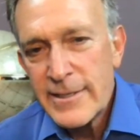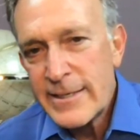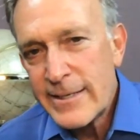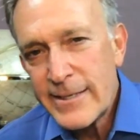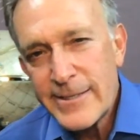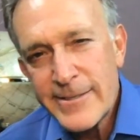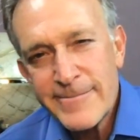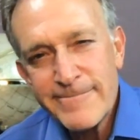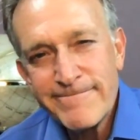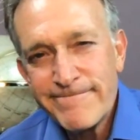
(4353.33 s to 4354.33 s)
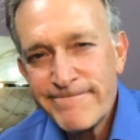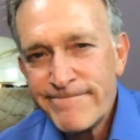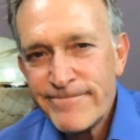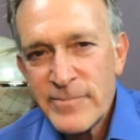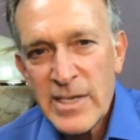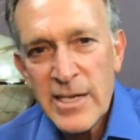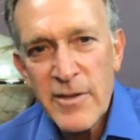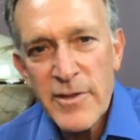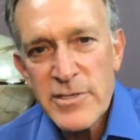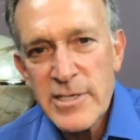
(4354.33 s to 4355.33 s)
Um, you know,
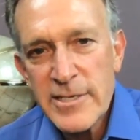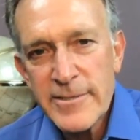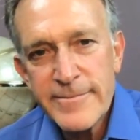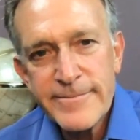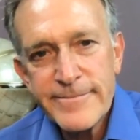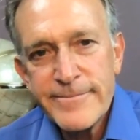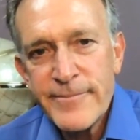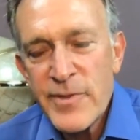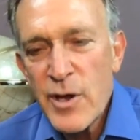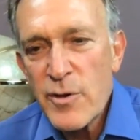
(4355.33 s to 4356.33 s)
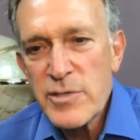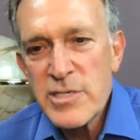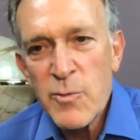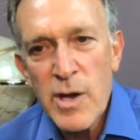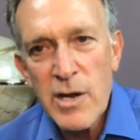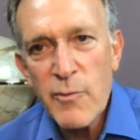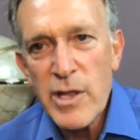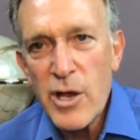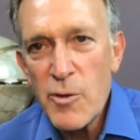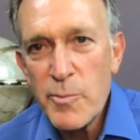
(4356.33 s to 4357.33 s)
there's a those that want to
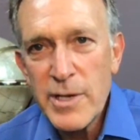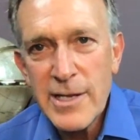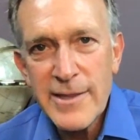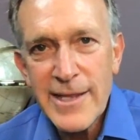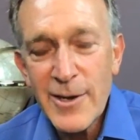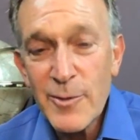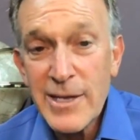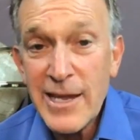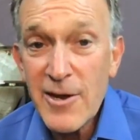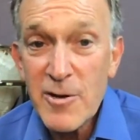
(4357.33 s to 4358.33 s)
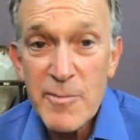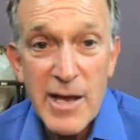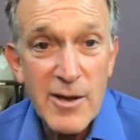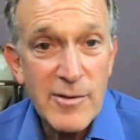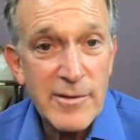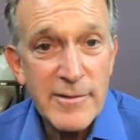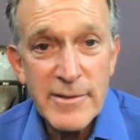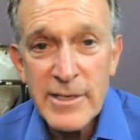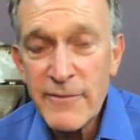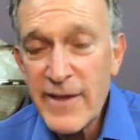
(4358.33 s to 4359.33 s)
reopen and they don't care about
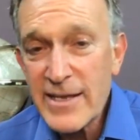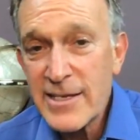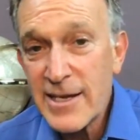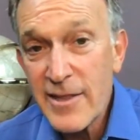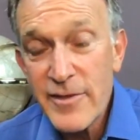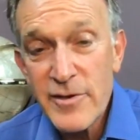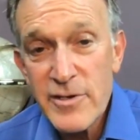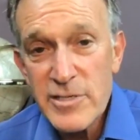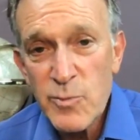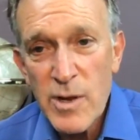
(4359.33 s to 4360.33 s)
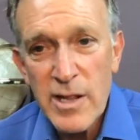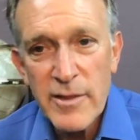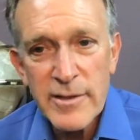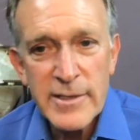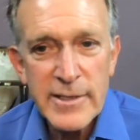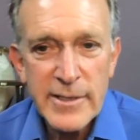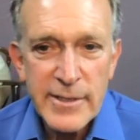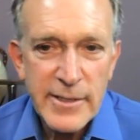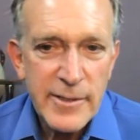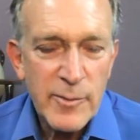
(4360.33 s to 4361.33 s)
infecting others, while
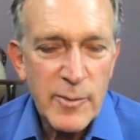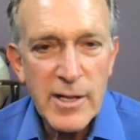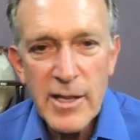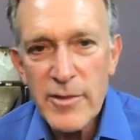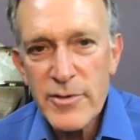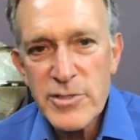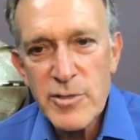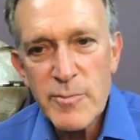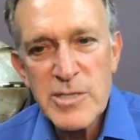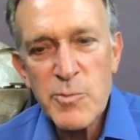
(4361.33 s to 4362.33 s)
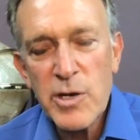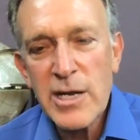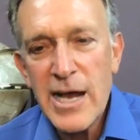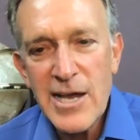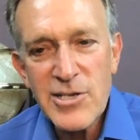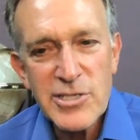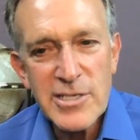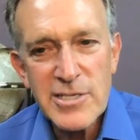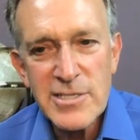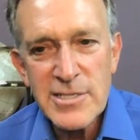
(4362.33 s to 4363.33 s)
while others are much more
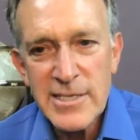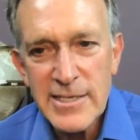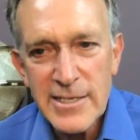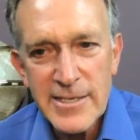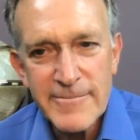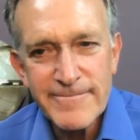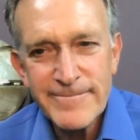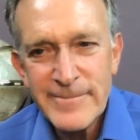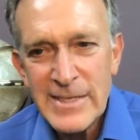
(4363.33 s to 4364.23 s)
cautious and um,